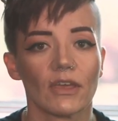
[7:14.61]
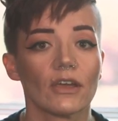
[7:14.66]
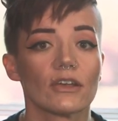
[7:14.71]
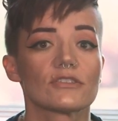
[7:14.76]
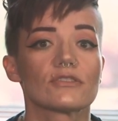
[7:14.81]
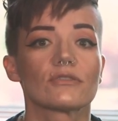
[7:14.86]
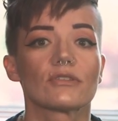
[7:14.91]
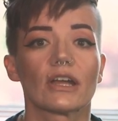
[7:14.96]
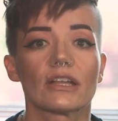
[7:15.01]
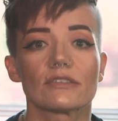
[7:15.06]

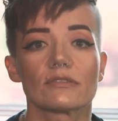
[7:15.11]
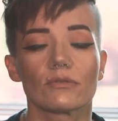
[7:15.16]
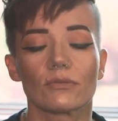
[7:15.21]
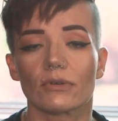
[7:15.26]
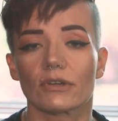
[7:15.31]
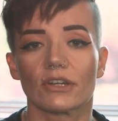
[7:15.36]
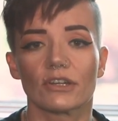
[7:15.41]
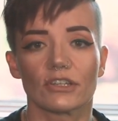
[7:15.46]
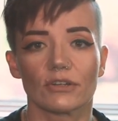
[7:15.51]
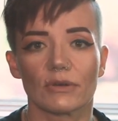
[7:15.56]
So that's what we're
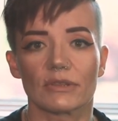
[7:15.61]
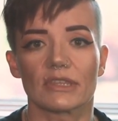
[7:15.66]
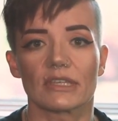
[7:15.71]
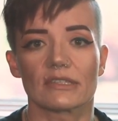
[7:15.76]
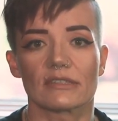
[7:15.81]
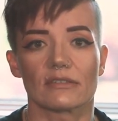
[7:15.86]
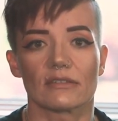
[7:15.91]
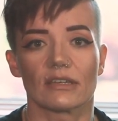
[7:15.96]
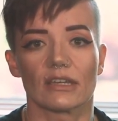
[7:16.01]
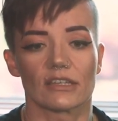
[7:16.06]
gonna do with
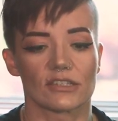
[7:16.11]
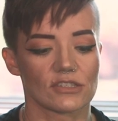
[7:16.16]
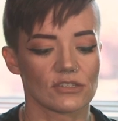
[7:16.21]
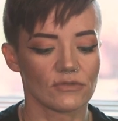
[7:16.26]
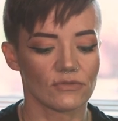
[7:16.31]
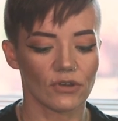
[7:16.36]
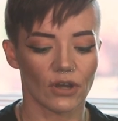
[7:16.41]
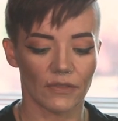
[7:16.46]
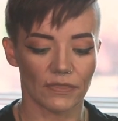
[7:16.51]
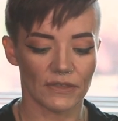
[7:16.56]
this list.
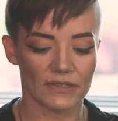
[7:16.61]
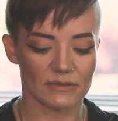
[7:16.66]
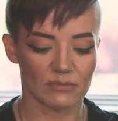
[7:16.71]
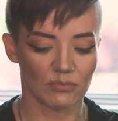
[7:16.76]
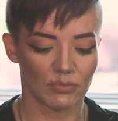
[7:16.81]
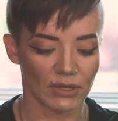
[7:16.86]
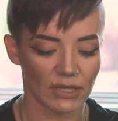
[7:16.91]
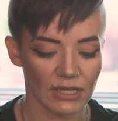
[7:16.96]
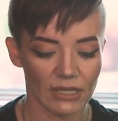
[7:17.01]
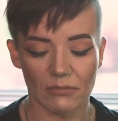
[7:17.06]
You've got this
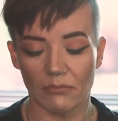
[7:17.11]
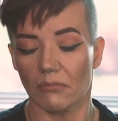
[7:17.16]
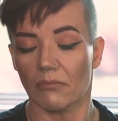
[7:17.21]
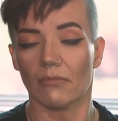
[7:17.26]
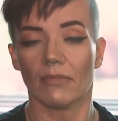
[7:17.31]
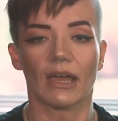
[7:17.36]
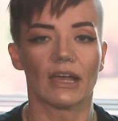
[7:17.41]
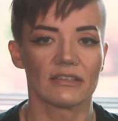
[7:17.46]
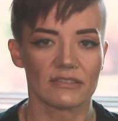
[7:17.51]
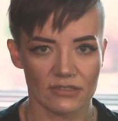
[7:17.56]
big
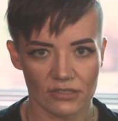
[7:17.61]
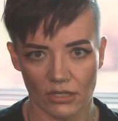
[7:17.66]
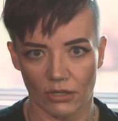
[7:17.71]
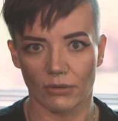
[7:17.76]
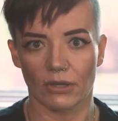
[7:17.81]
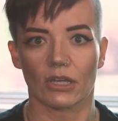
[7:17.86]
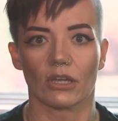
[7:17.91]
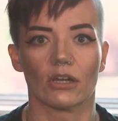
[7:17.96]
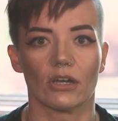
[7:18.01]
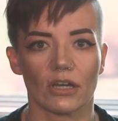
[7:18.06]
mess
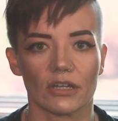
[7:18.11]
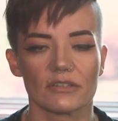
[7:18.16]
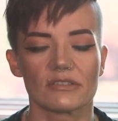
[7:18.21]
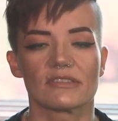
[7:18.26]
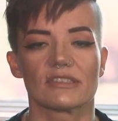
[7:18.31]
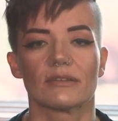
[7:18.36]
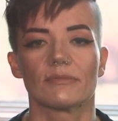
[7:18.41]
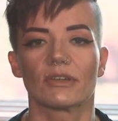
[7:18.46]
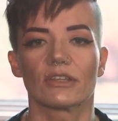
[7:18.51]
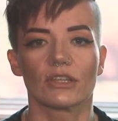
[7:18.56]
going on,
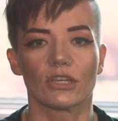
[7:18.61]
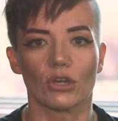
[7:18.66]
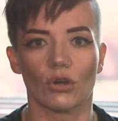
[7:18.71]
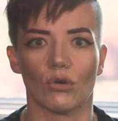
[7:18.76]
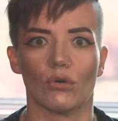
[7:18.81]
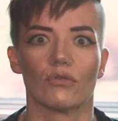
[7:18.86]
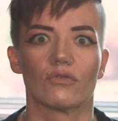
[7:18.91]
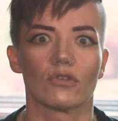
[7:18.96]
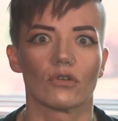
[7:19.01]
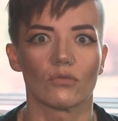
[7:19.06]
seemingly
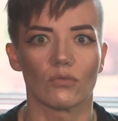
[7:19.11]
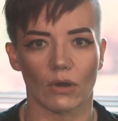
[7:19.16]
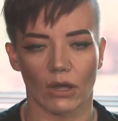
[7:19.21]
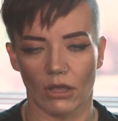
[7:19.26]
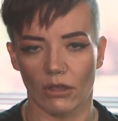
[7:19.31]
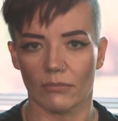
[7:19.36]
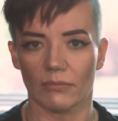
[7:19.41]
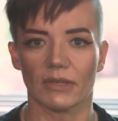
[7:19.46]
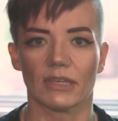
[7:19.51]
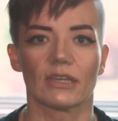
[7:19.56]

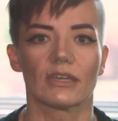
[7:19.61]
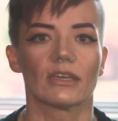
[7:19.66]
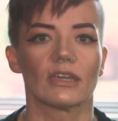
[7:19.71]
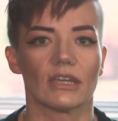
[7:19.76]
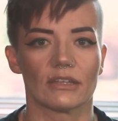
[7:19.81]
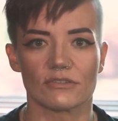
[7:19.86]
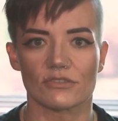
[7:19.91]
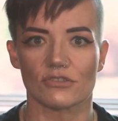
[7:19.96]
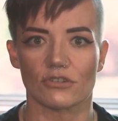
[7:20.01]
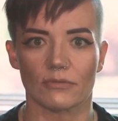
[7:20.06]
overwhelming,
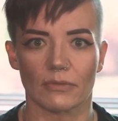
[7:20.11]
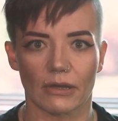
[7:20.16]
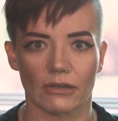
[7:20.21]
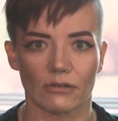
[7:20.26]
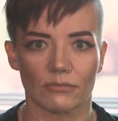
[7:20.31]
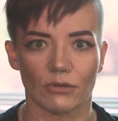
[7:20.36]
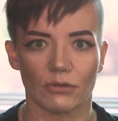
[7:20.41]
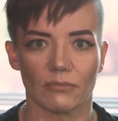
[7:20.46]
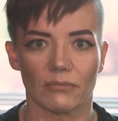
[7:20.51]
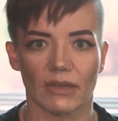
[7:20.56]

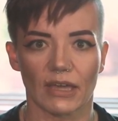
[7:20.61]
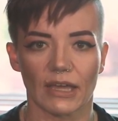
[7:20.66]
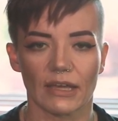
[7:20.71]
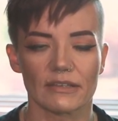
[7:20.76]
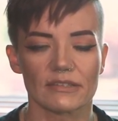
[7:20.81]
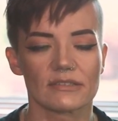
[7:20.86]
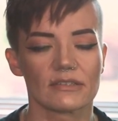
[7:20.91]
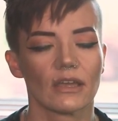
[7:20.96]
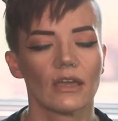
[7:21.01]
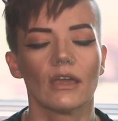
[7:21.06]
insurmountable
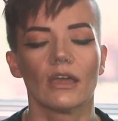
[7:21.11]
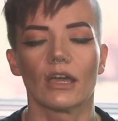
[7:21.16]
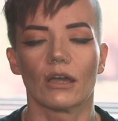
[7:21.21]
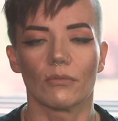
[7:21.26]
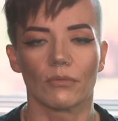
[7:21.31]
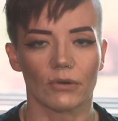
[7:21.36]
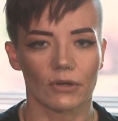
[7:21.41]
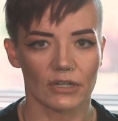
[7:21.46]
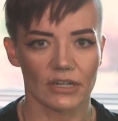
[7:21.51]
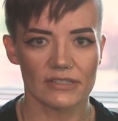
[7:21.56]
mess, and
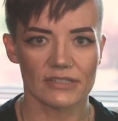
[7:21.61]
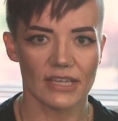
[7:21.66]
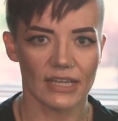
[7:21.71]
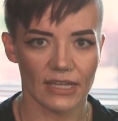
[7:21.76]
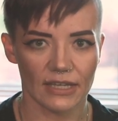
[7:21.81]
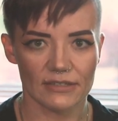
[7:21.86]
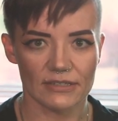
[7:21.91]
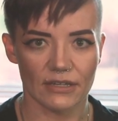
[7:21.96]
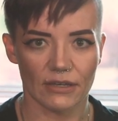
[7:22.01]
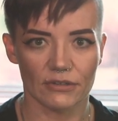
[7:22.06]
we're gonna take
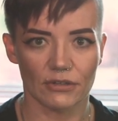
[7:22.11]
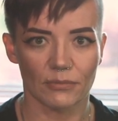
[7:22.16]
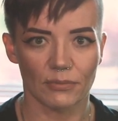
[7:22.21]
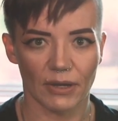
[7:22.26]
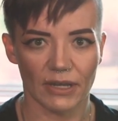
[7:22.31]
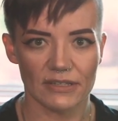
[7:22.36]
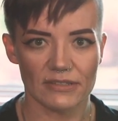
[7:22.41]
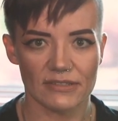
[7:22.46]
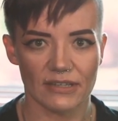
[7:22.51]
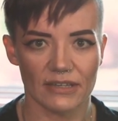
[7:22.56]
it down to
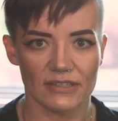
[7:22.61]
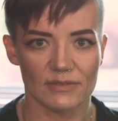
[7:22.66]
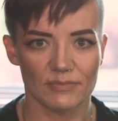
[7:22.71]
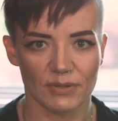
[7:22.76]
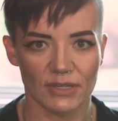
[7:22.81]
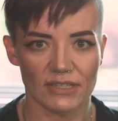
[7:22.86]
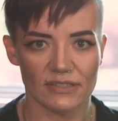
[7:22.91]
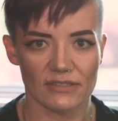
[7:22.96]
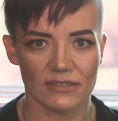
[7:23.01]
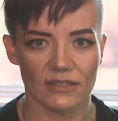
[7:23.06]
bite-sized
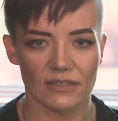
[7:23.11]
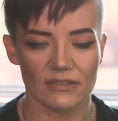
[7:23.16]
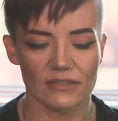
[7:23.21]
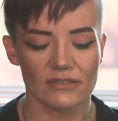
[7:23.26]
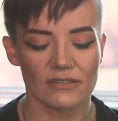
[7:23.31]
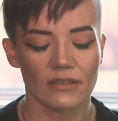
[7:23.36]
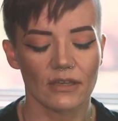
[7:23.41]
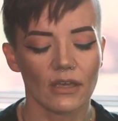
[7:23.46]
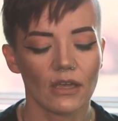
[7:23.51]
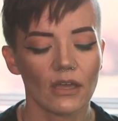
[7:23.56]

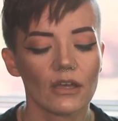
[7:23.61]
pieces.